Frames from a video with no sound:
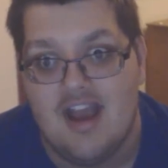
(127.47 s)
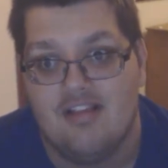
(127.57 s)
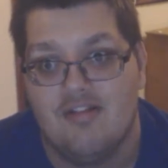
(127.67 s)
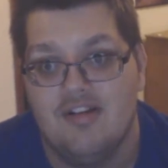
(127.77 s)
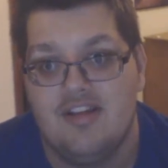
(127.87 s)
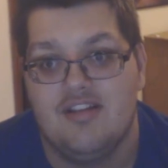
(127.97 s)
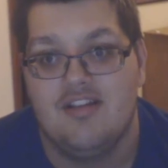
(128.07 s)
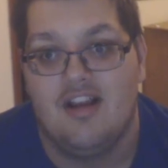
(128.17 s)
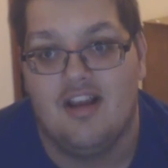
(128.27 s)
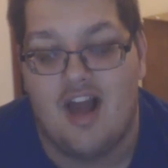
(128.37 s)
as long as he's
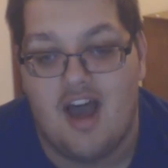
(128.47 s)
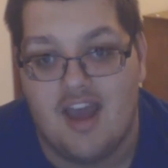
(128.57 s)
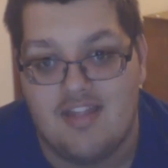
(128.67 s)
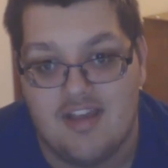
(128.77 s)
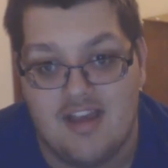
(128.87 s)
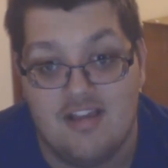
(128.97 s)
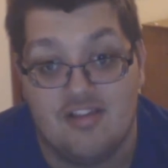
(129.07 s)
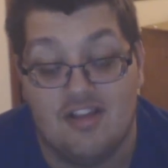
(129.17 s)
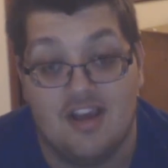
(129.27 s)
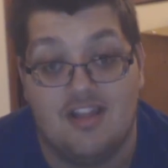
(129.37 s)
still alive
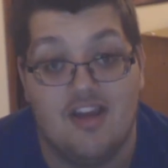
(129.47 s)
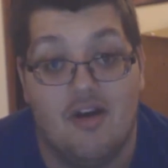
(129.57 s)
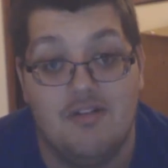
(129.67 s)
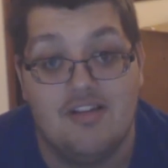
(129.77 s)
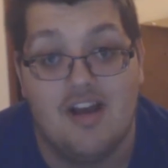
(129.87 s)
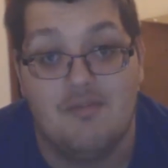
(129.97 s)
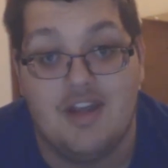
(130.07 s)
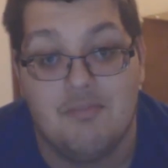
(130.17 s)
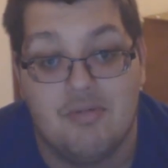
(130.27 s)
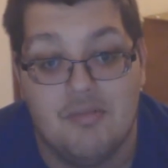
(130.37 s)
is, like, the only time we
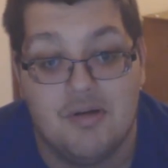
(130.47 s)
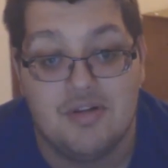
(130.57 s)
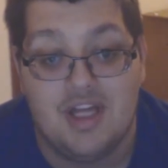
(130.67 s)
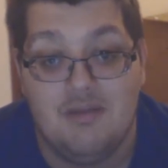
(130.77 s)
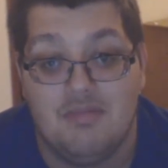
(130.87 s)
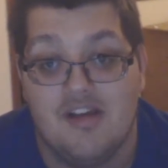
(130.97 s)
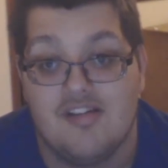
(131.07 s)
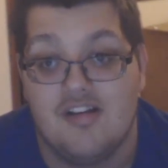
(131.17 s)
can pretty much keep this.